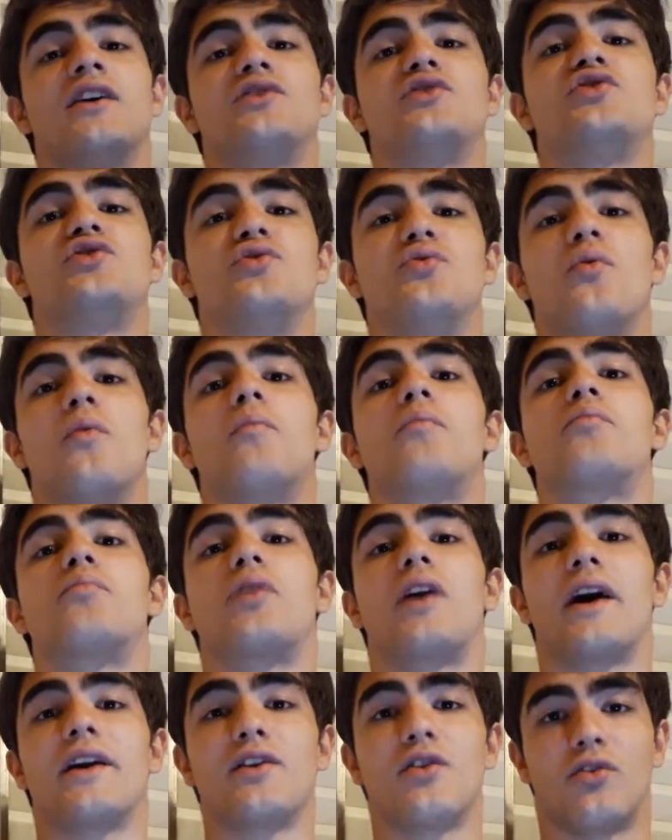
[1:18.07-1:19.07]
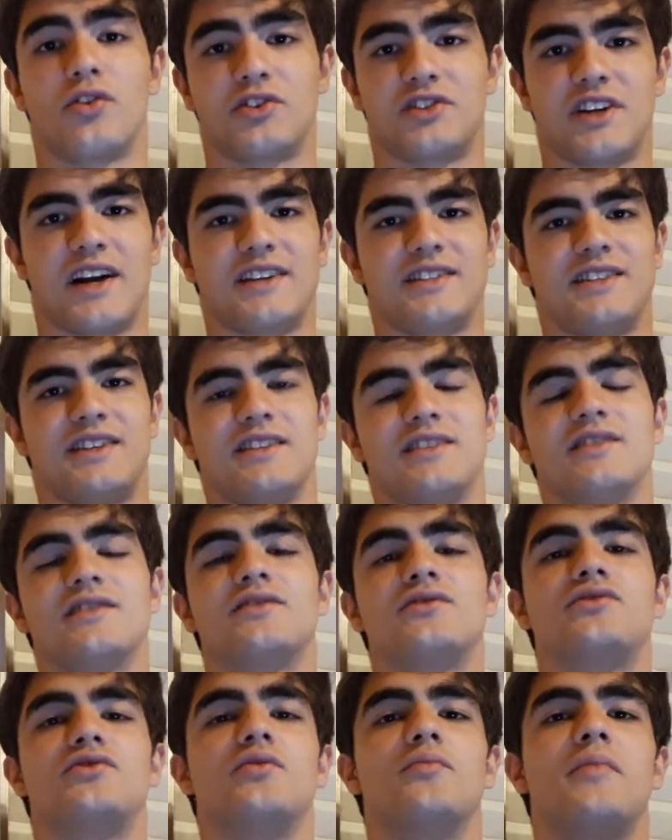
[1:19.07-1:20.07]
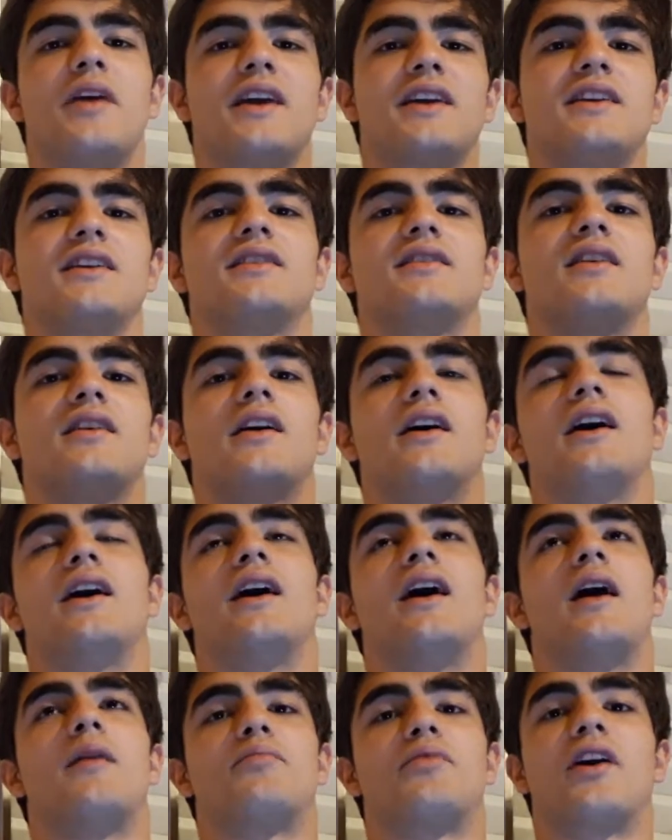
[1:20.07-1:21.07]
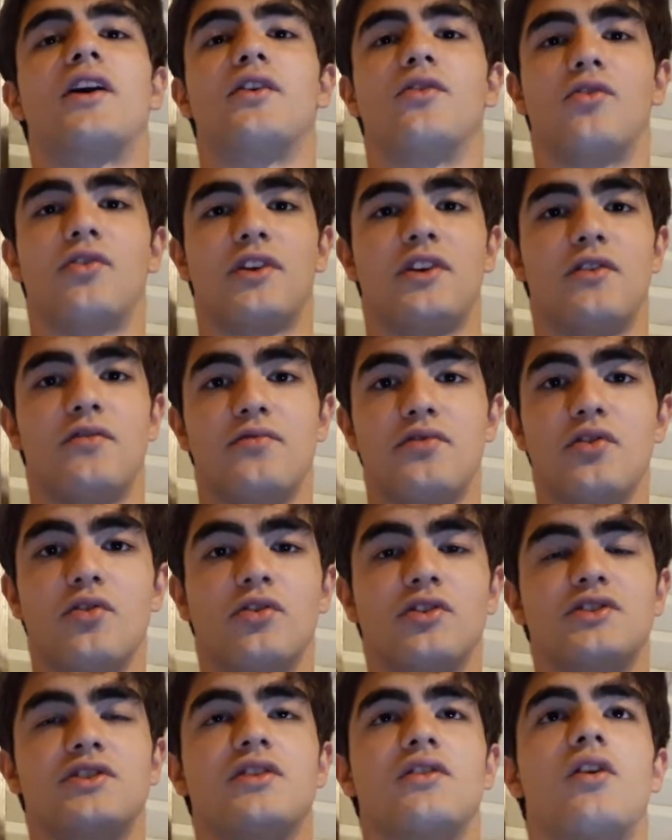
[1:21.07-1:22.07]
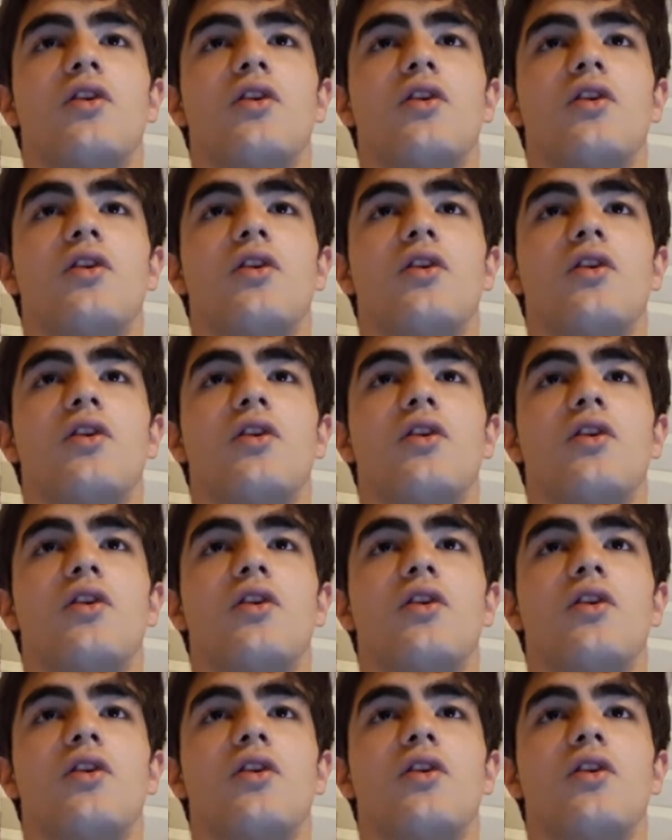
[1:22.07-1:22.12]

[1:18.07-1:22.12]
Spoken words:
to prioritize it, to make it a priority of yours,